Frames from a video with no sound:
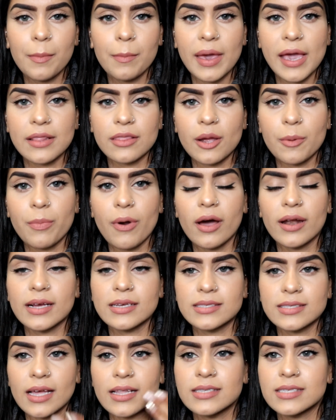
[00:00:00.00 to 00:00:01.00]
make their
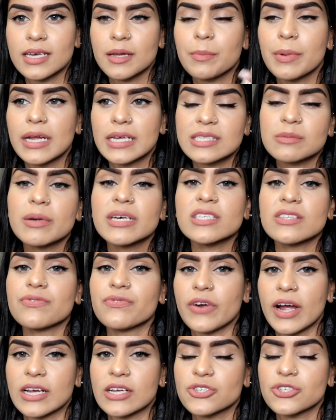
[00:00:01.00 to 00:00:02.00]
products scented, but it smells
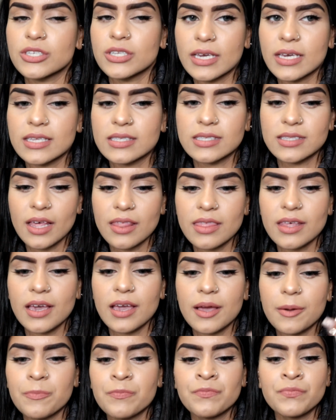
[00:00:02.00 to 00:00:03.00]
fresh. Like, it's
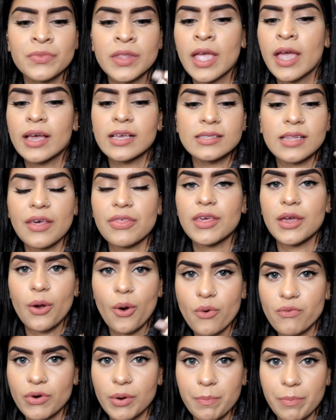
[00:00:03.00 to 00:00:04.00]
nothing
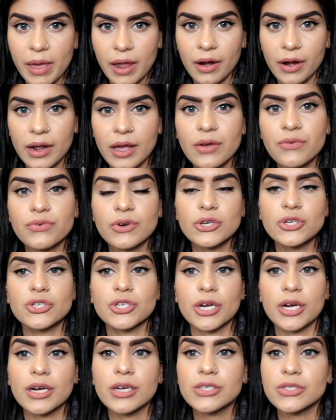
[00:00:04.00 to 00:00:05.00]
overbearing for
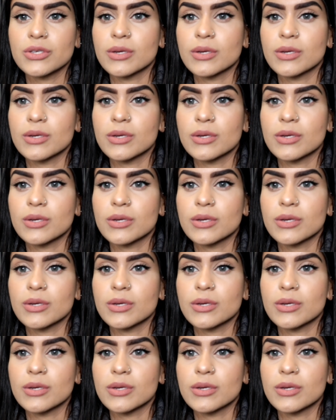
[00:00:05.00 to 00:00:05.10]
sure.